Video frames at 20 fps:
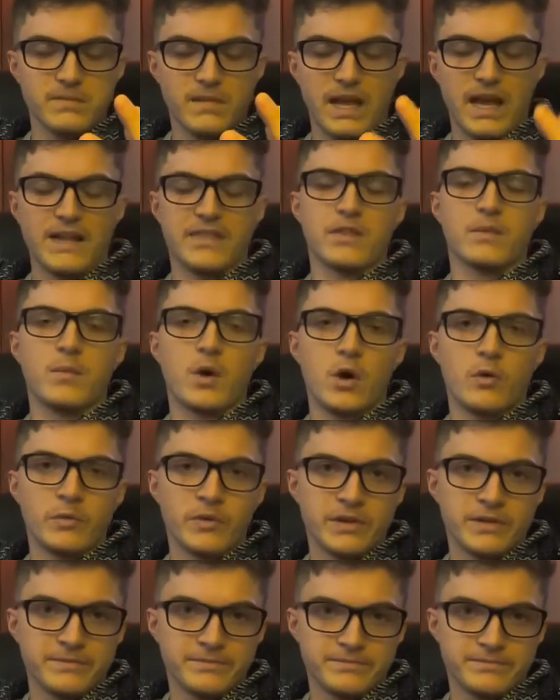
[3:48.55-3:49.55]
at the
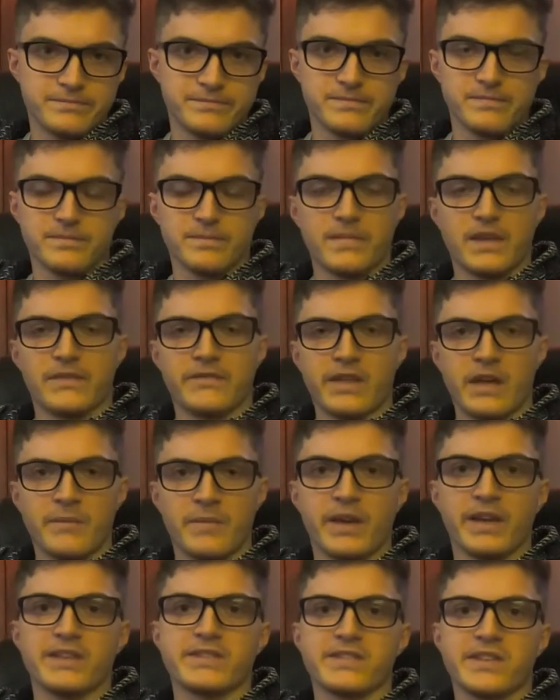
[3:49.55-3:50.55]
moment, if that
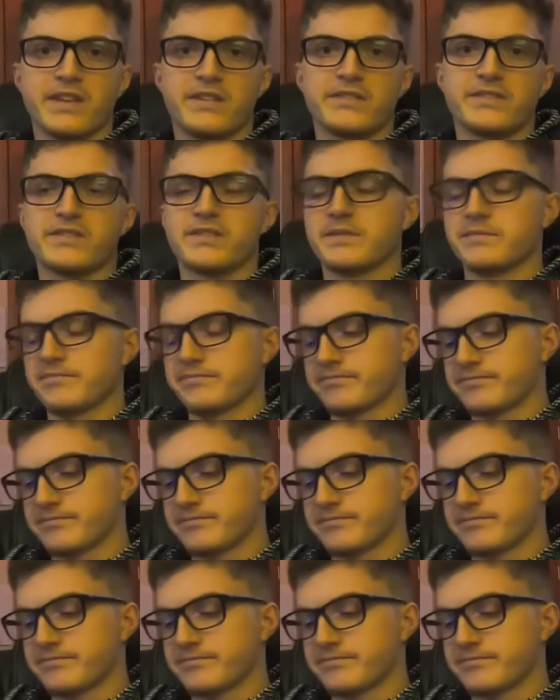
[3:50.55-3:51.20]
makes sense.